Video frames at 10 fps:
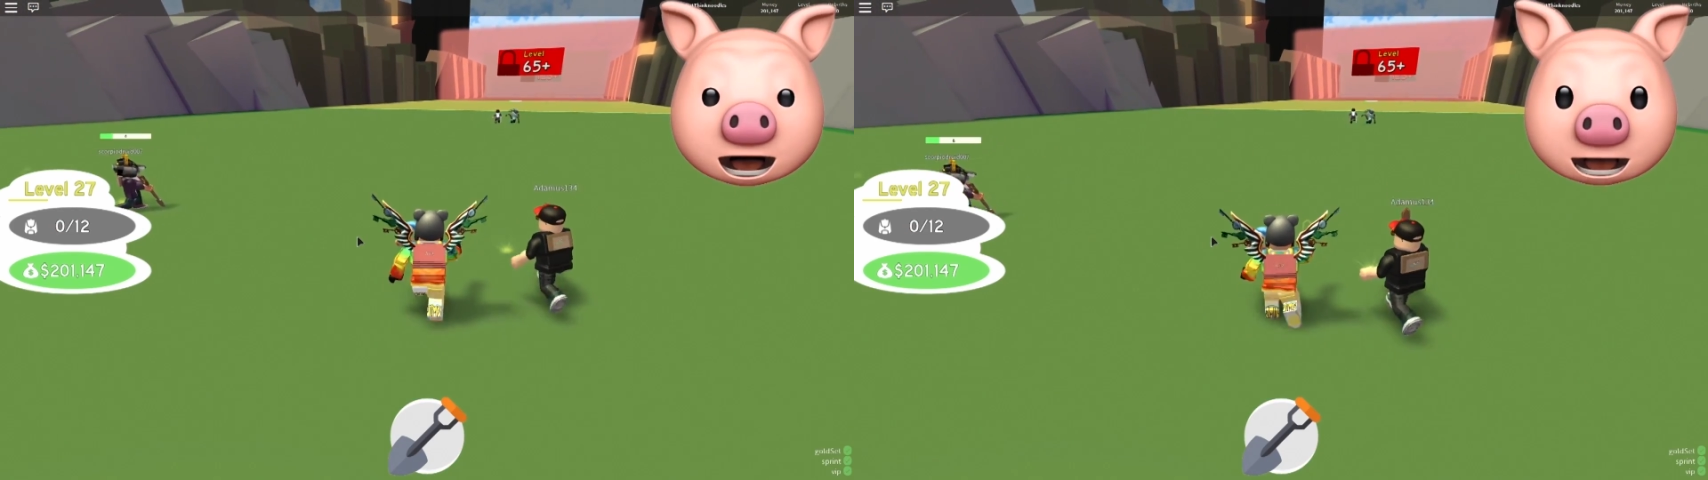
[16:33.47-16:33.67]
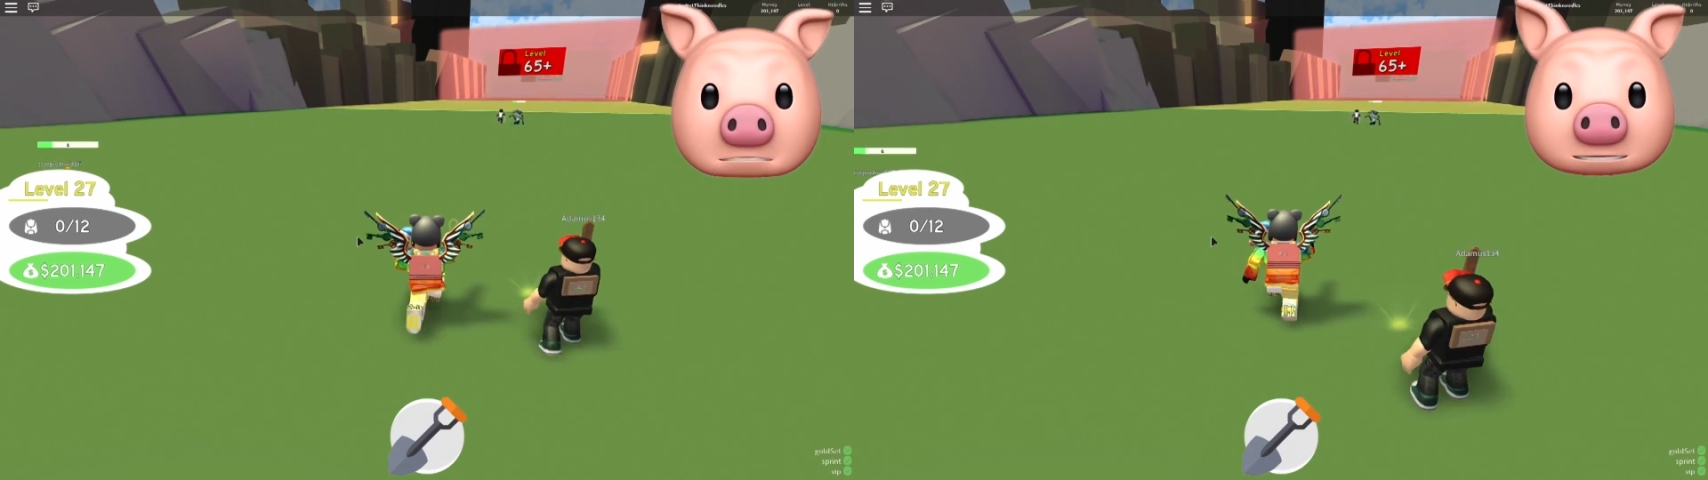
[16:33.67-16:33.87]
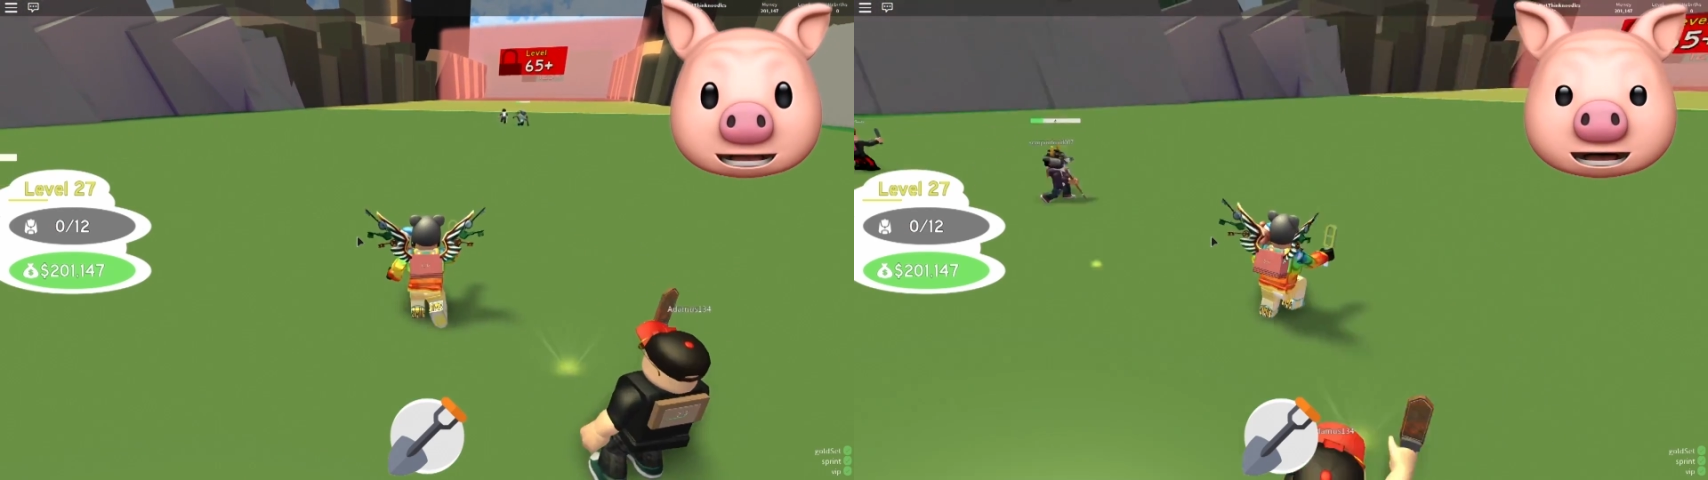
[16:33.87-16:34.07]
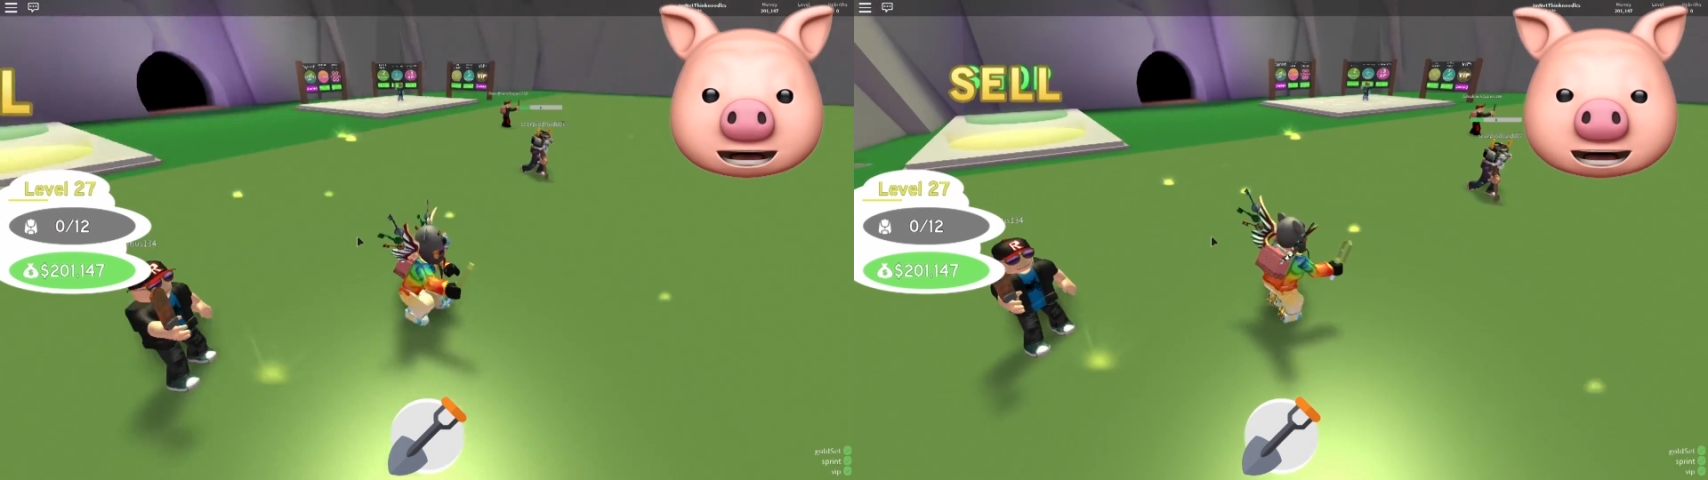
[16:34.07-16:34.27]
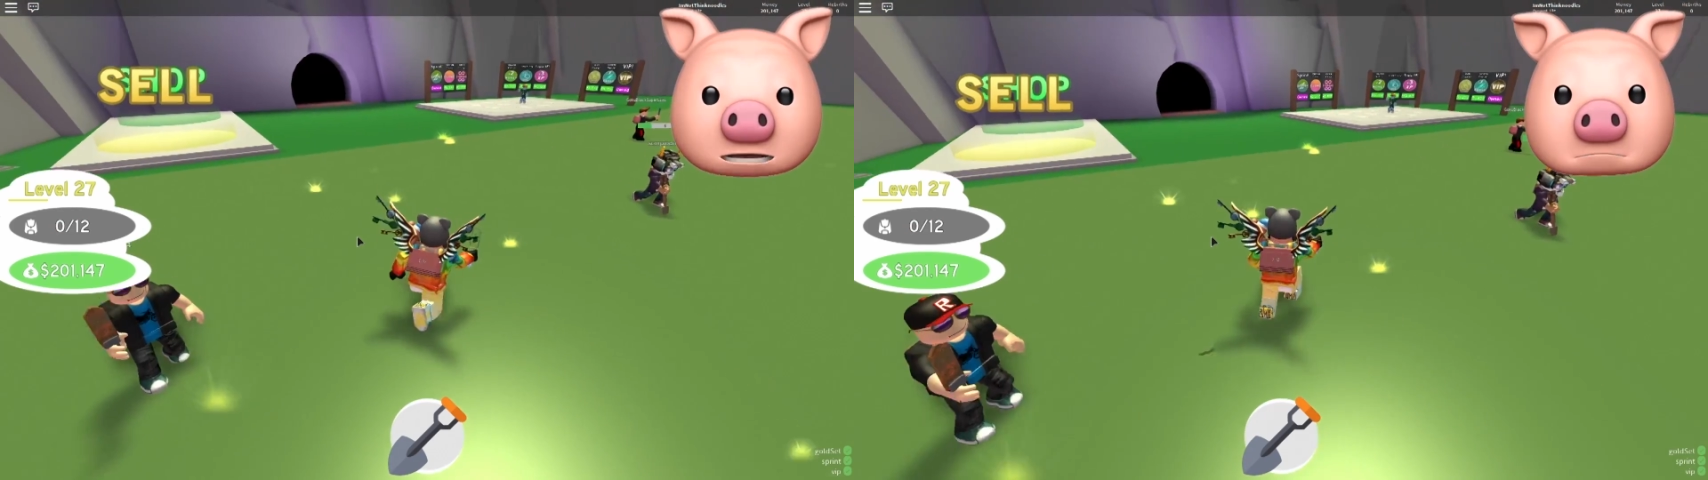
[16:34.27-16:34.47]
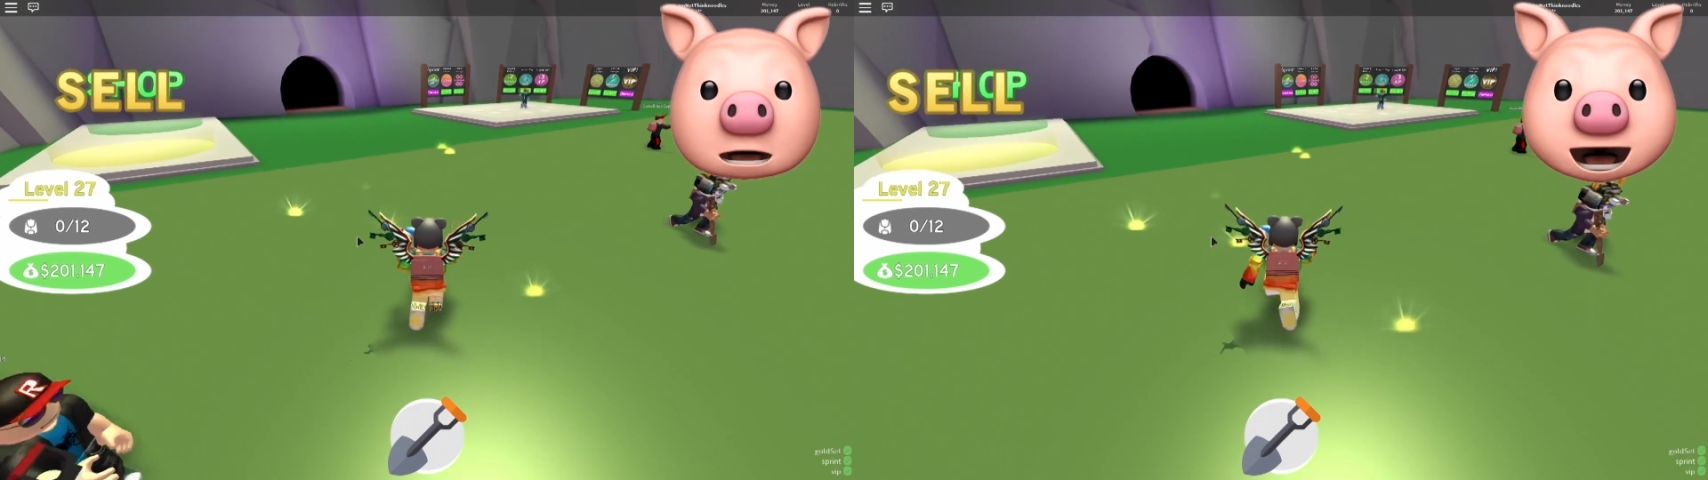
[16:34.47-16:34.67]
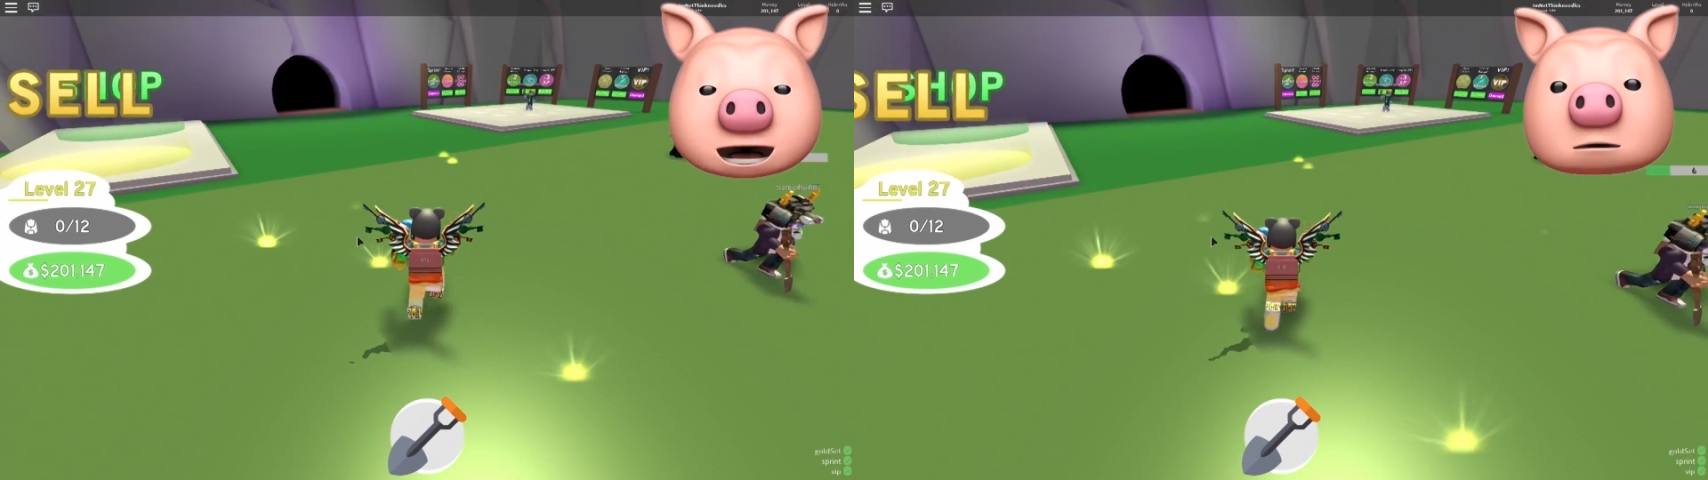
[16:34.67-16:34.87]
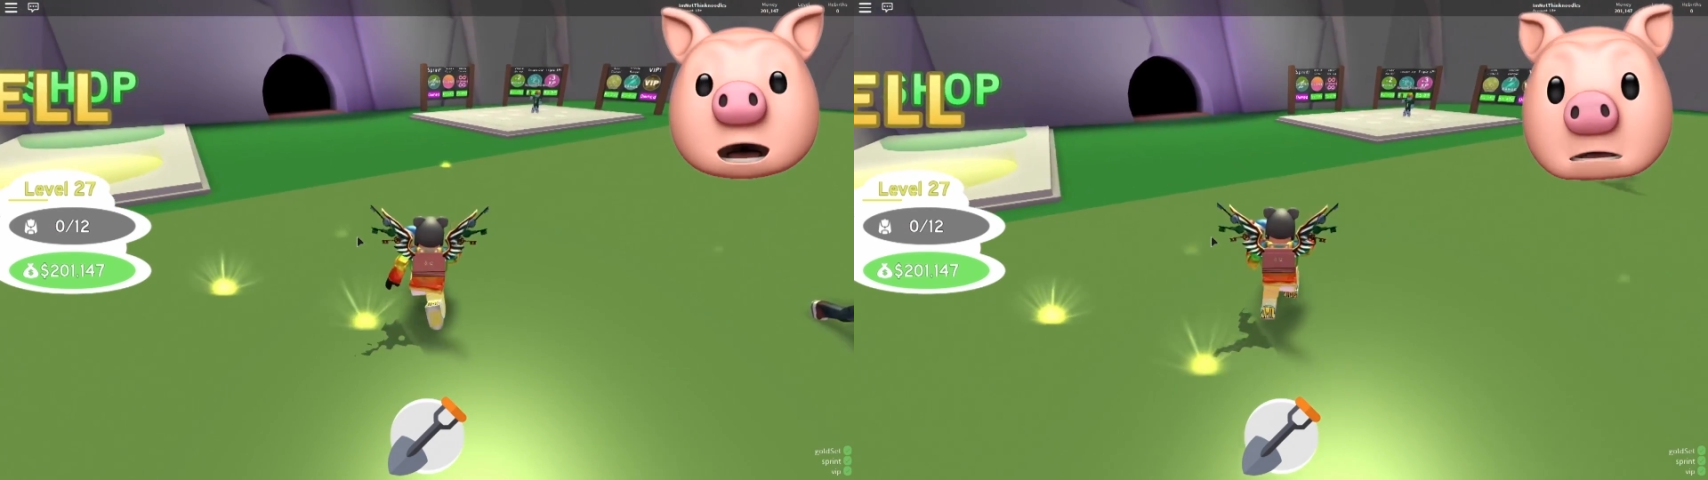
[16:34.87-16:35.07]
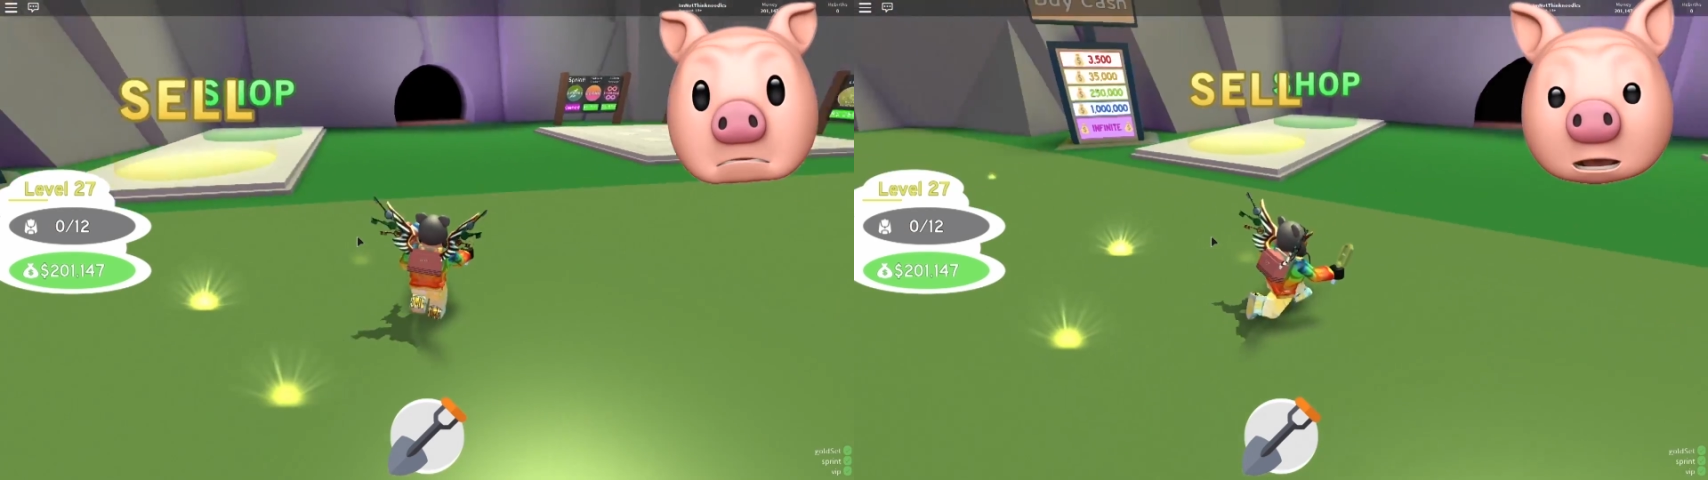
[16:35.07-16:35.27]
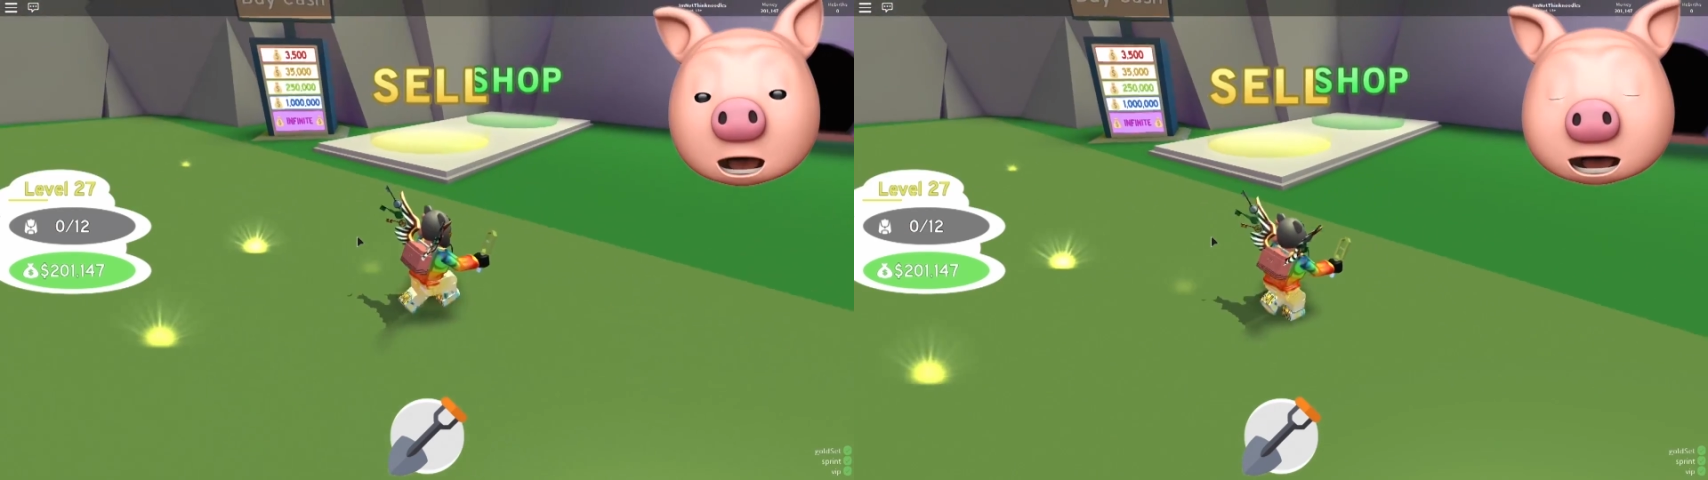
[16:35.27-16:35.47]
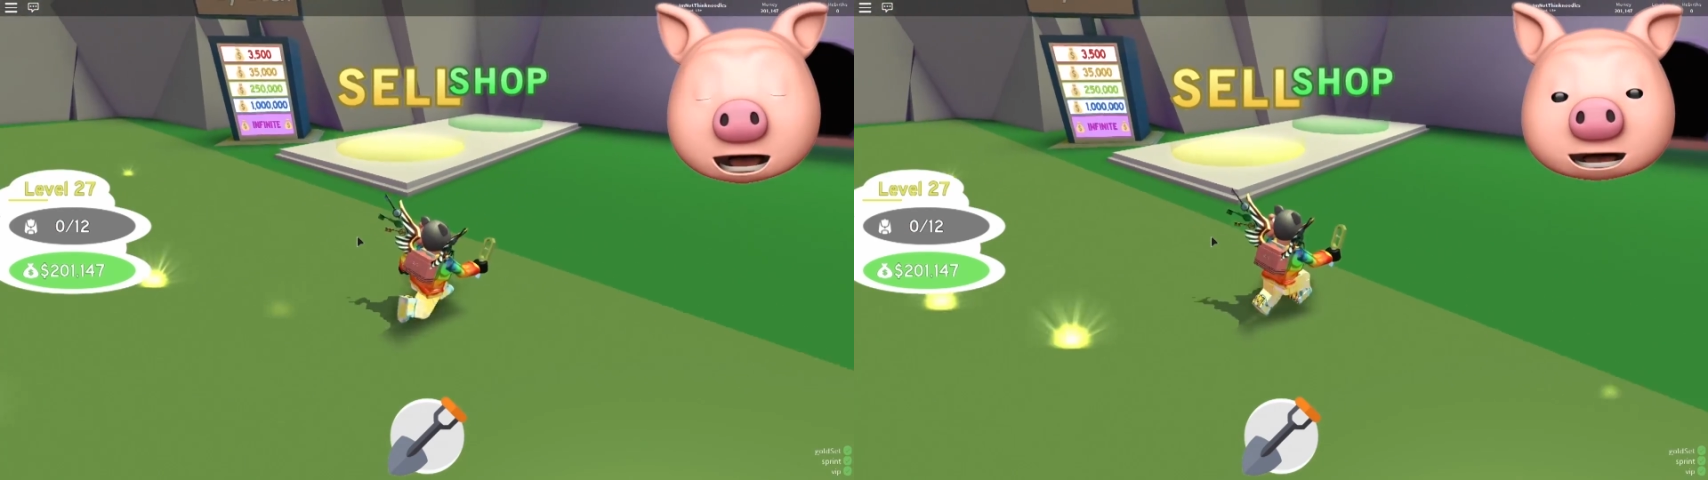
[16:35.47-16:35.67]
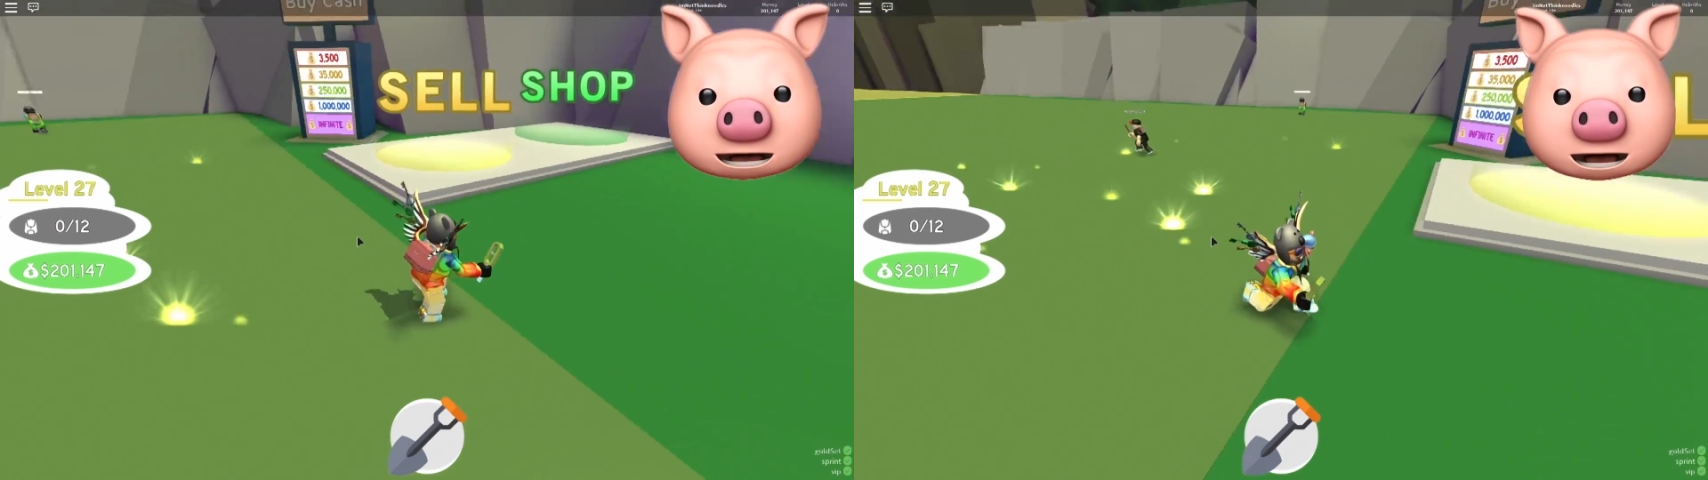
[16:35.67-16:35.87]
Um, in buying what I bought,